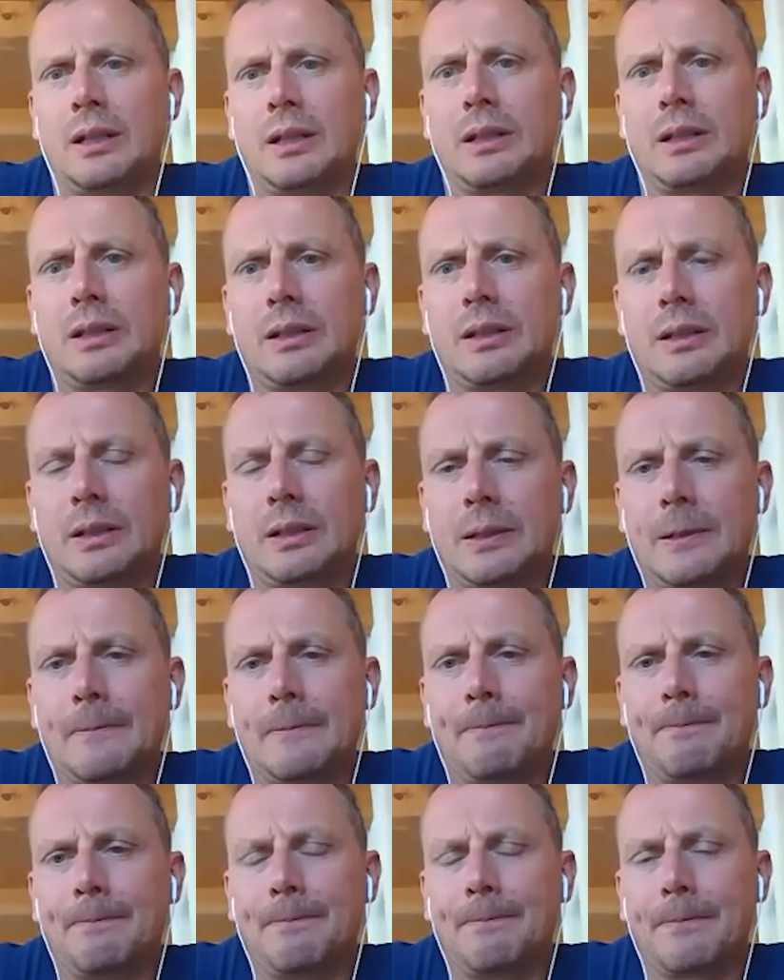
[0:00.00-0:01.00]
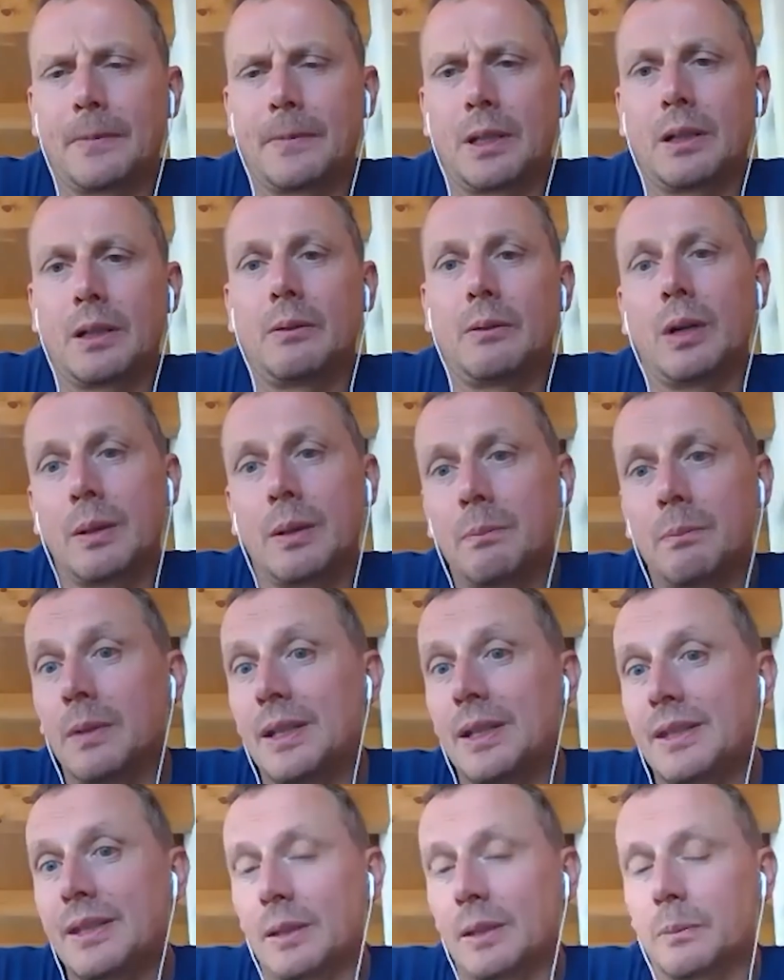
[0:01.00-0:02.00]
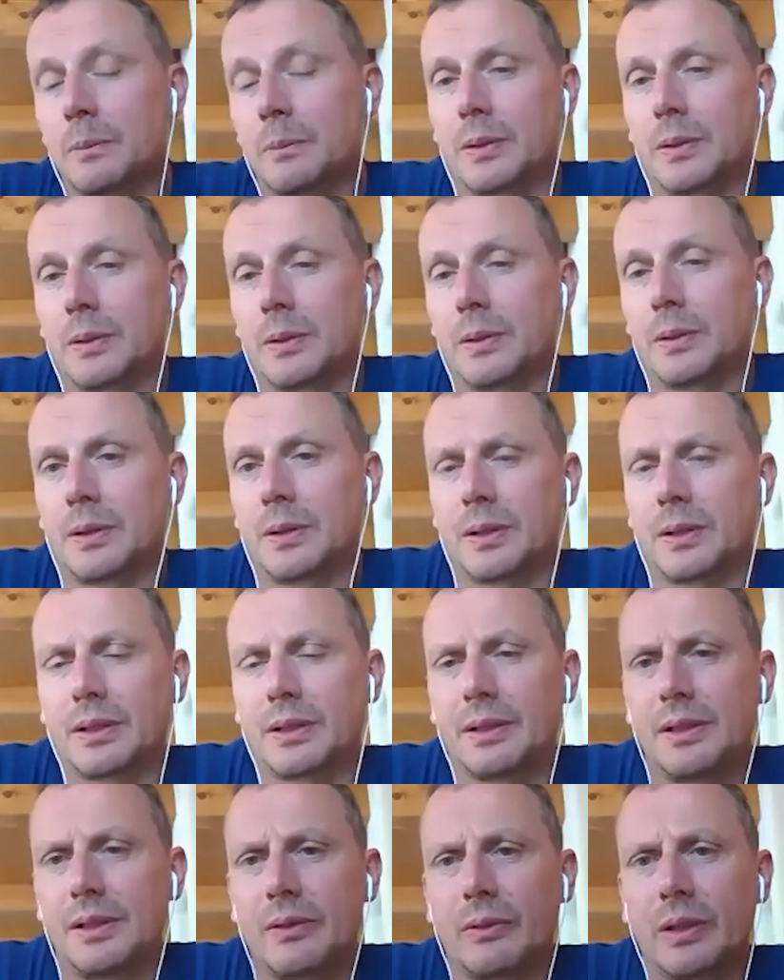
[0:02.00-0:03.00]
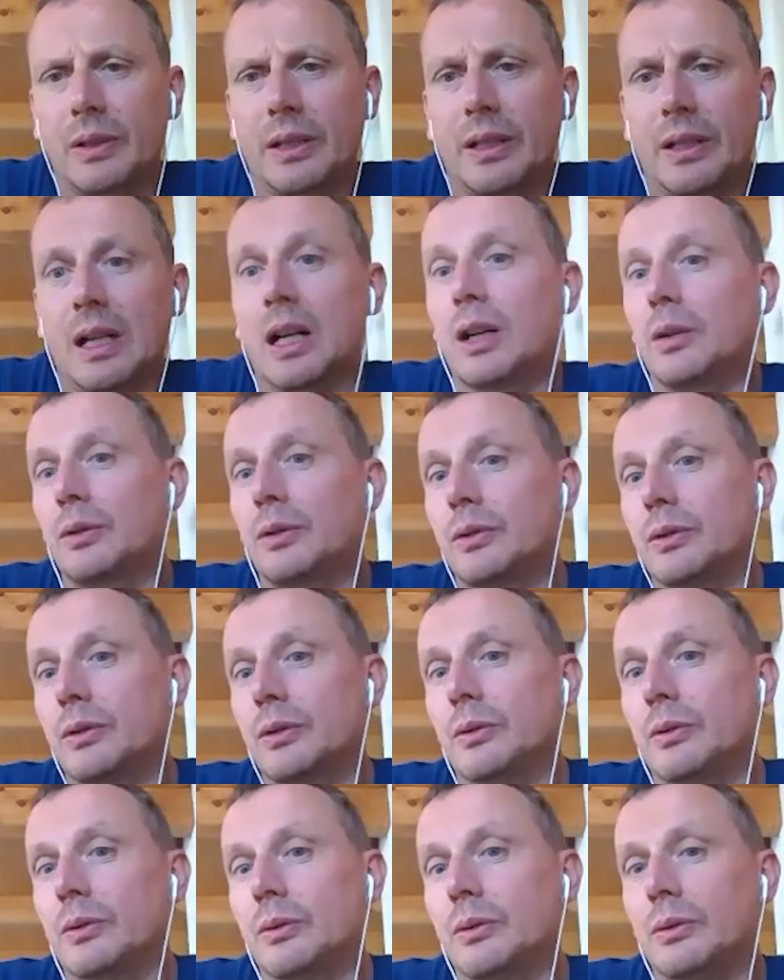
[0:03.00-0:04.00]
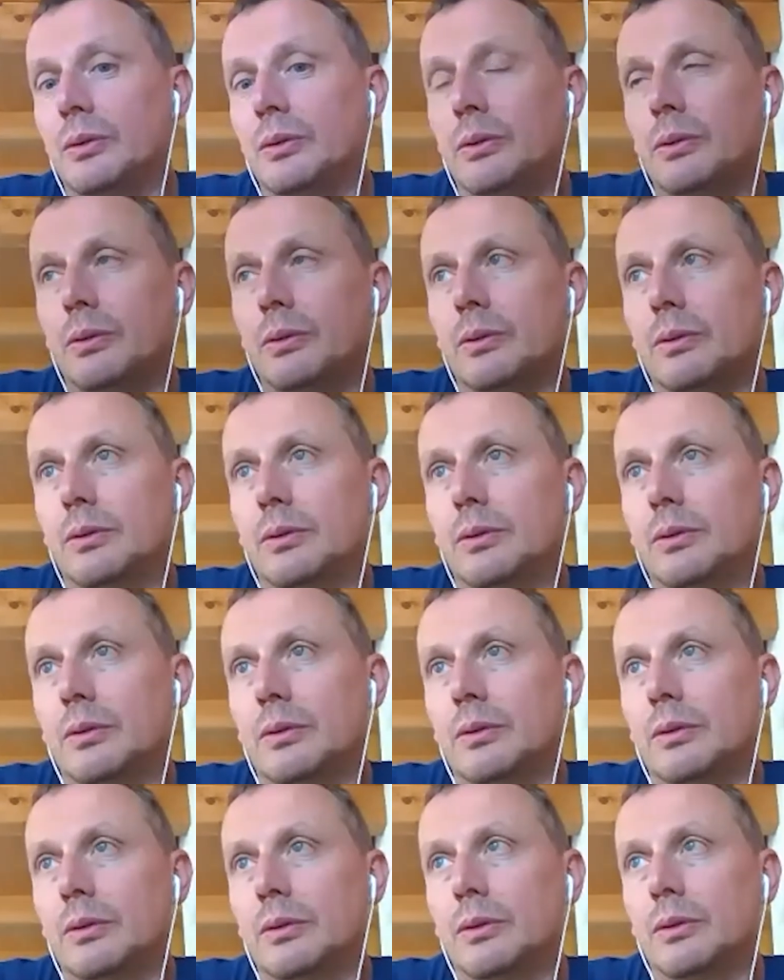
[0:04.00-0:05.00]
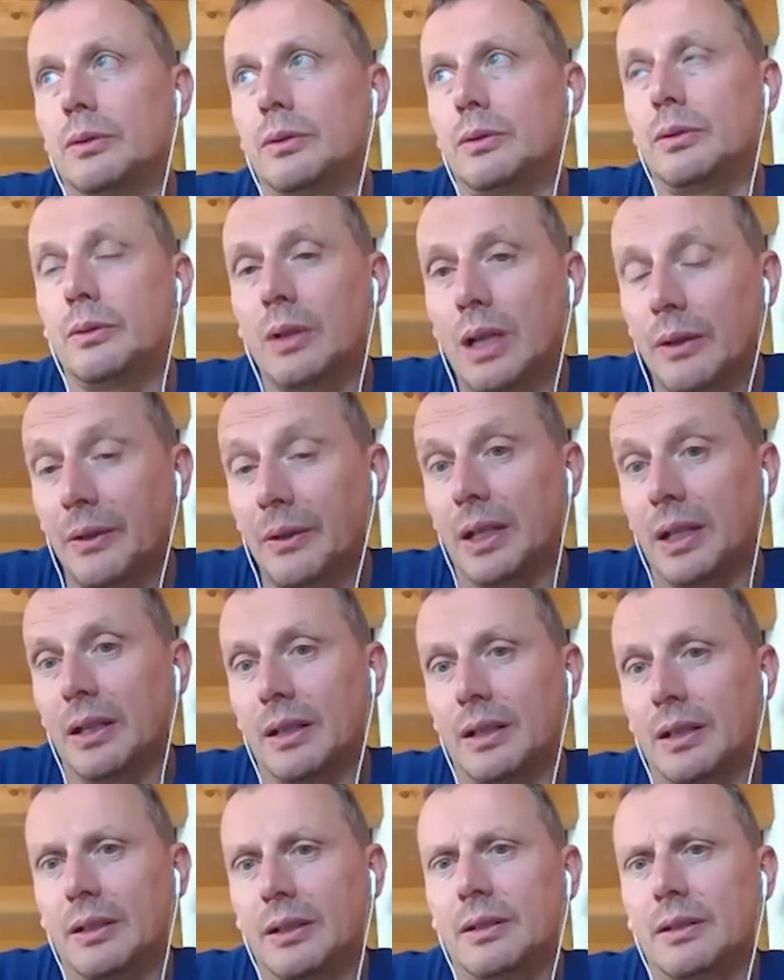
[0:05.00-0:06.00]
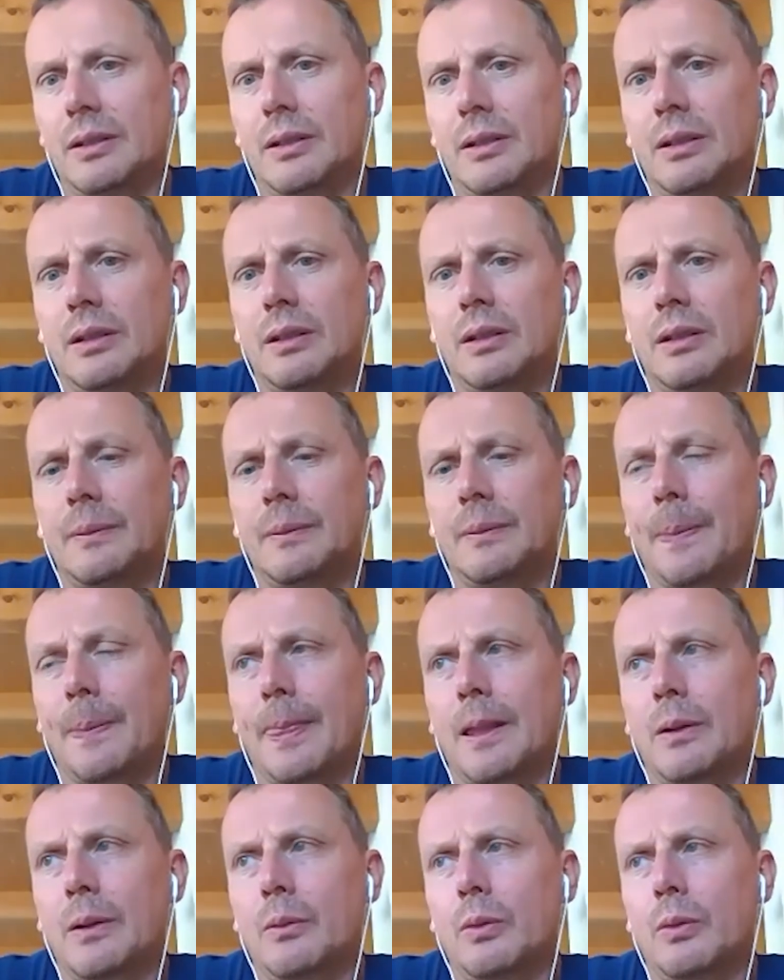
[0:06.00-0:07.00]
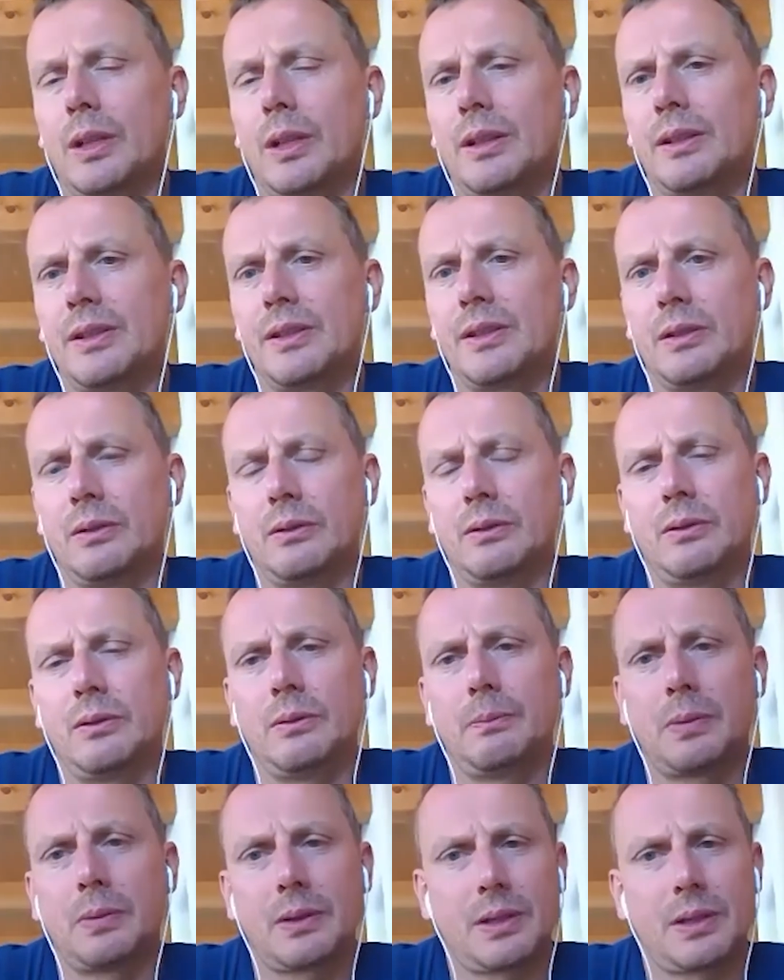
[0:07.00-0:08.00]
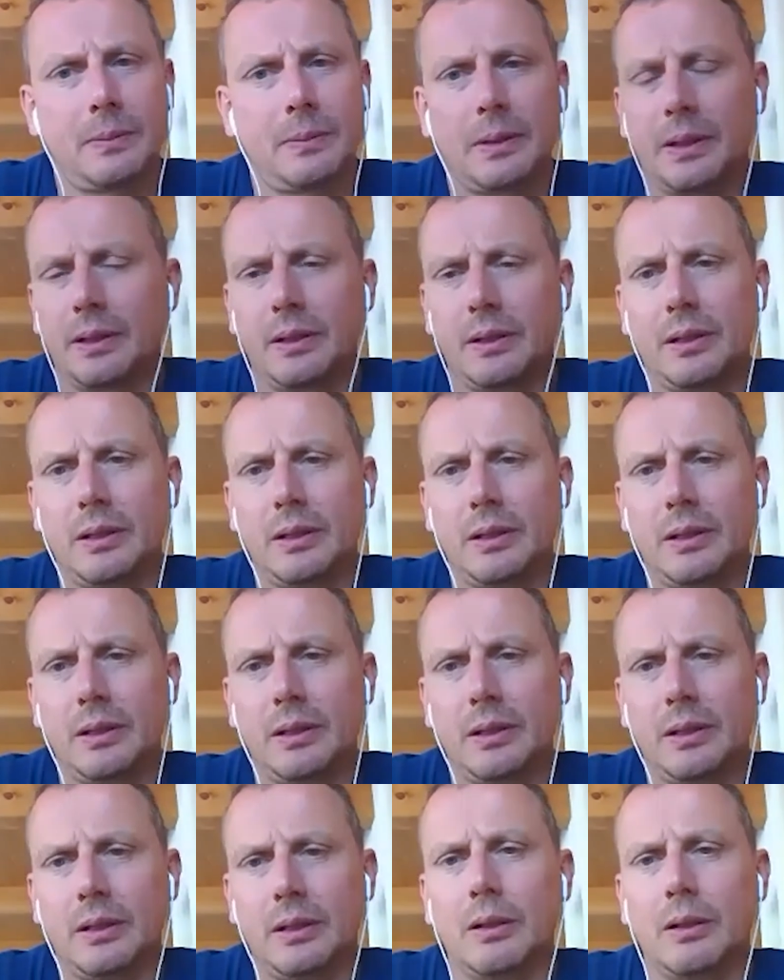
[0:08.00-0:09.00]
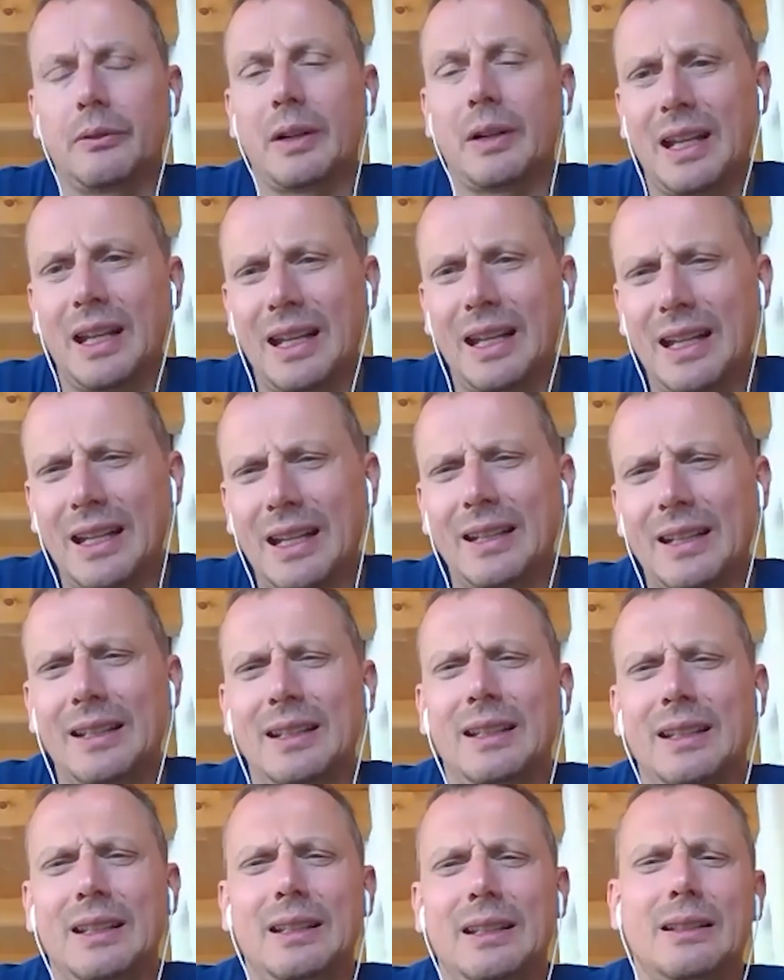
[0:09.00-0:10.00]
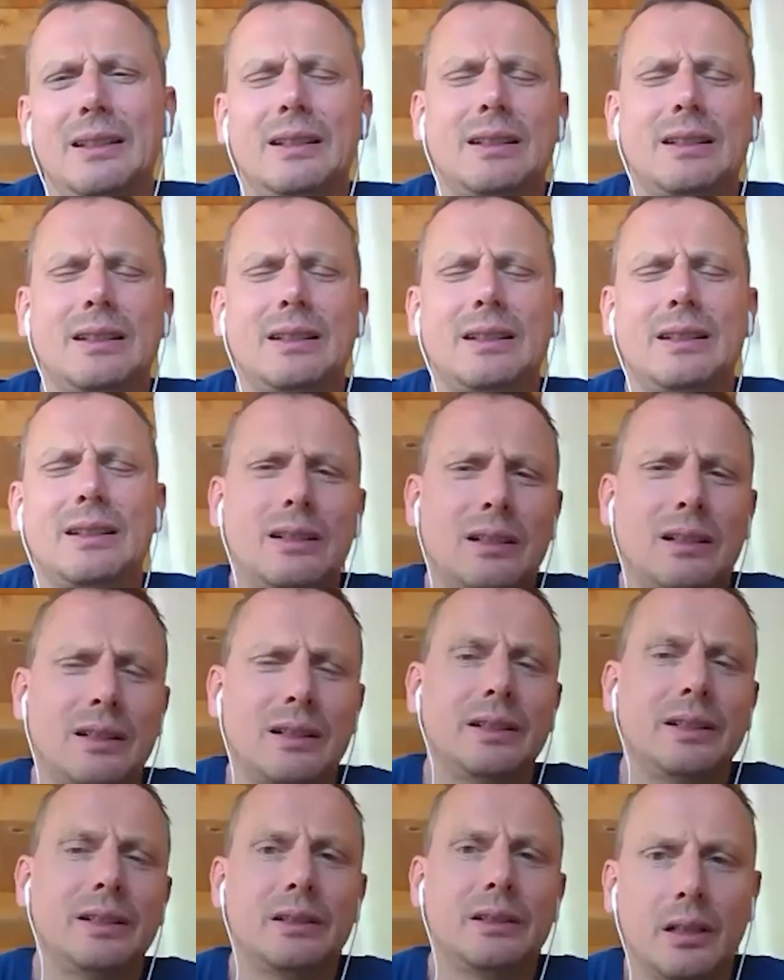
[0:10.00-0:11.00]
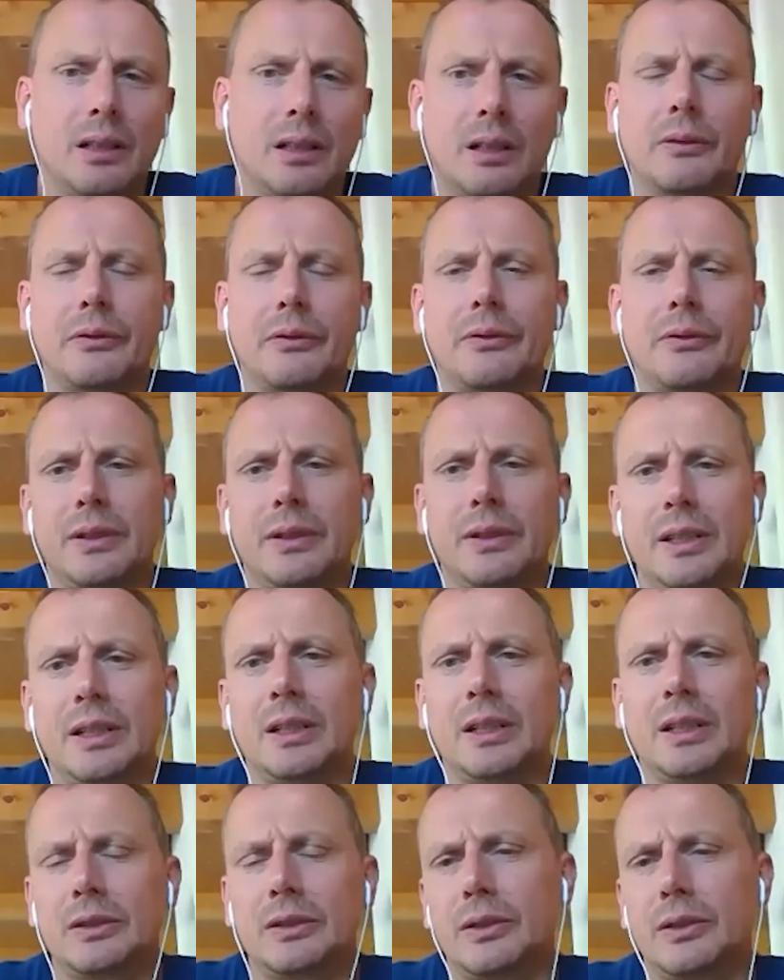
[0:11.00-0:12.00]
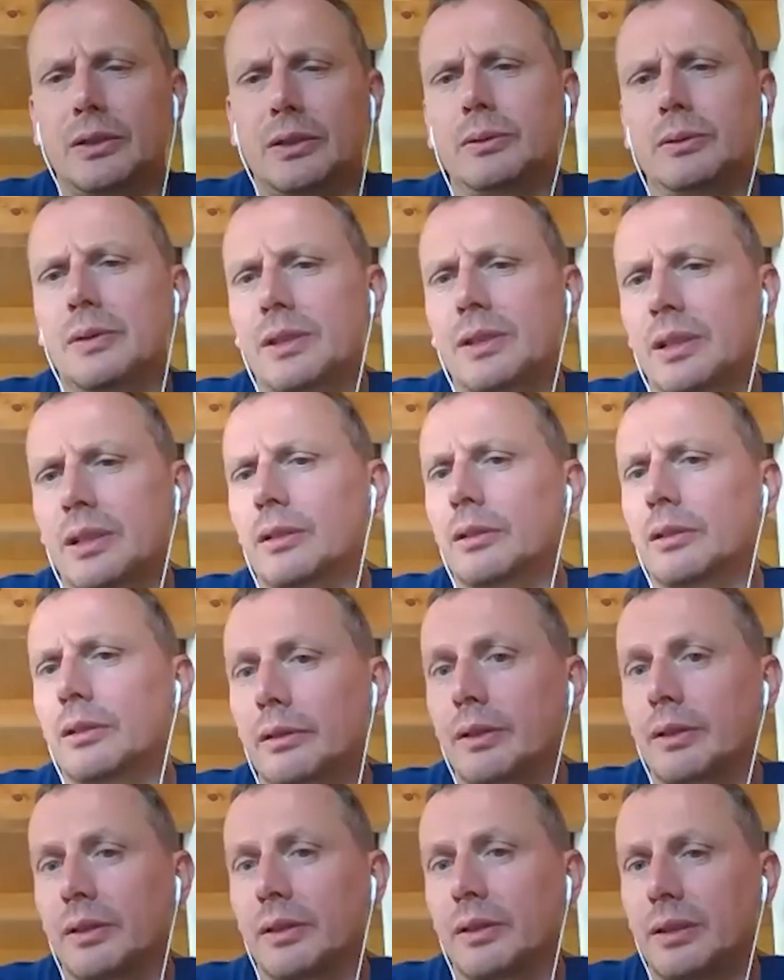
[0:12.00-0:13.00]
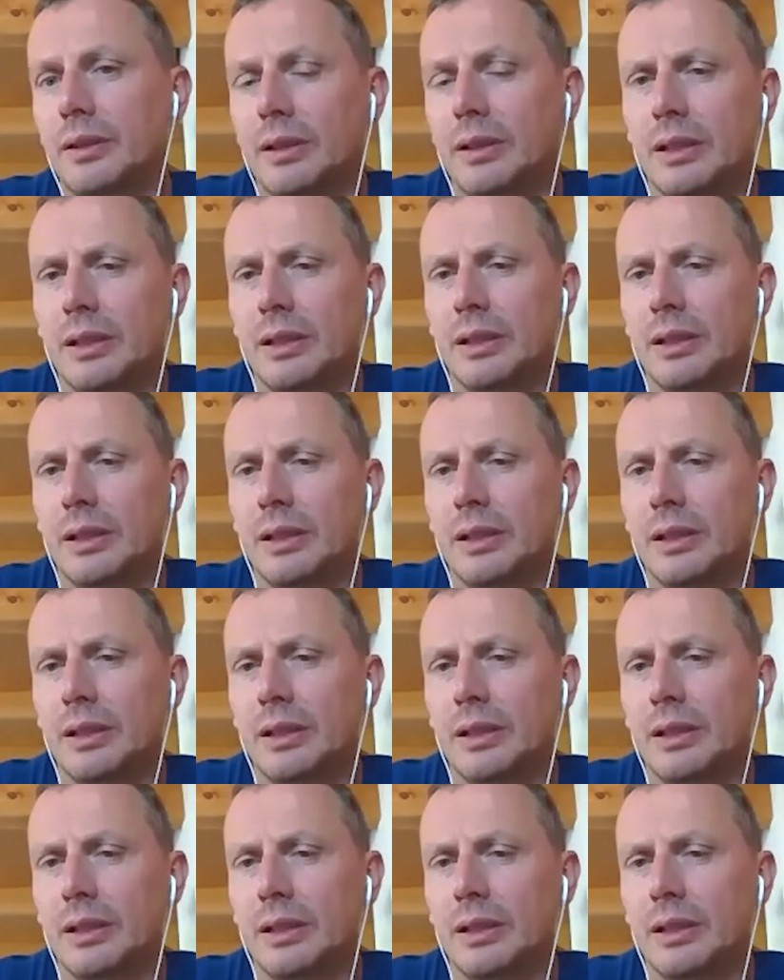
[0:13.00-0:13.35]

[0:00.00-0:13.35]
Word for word: Um, and one missing part is really how to to navigate um, with this new possibility of any kind of near to singularity